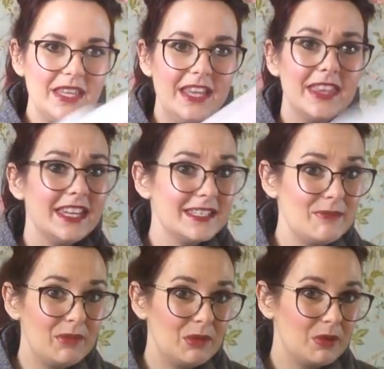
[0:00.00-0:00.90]
And then it's
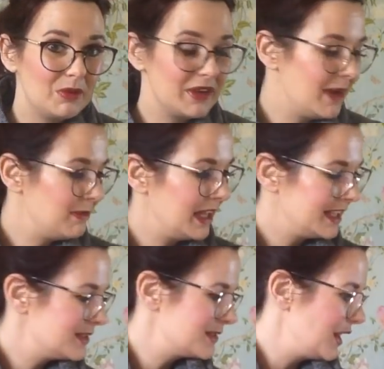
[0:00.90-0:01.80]
in bubble wrap, like
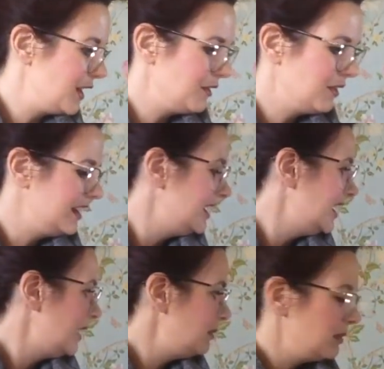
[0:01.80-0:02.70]
so.
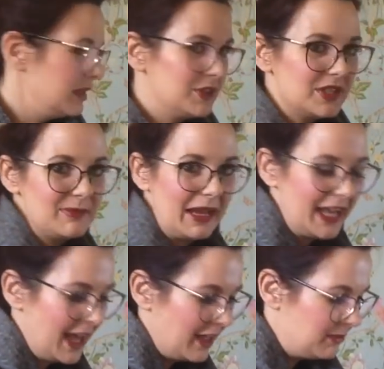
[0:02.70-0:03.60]
I put my luscious bag
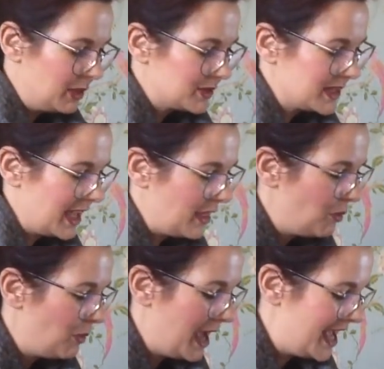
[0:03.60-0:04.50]
out, box out of
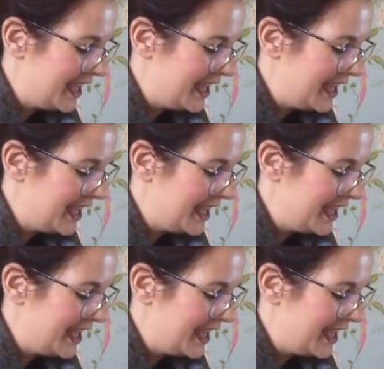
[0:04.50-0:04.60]
the way.